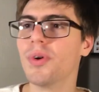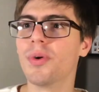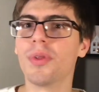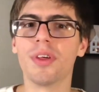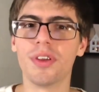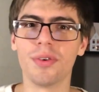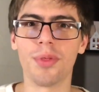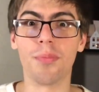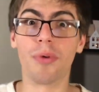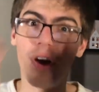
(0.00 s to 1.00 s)
Or the
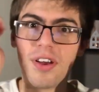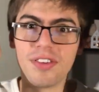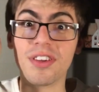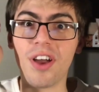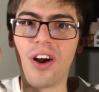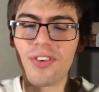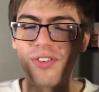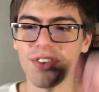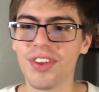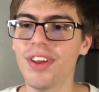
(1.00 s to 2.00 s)
bras, the
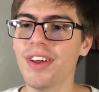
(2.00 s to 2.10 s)
goggles,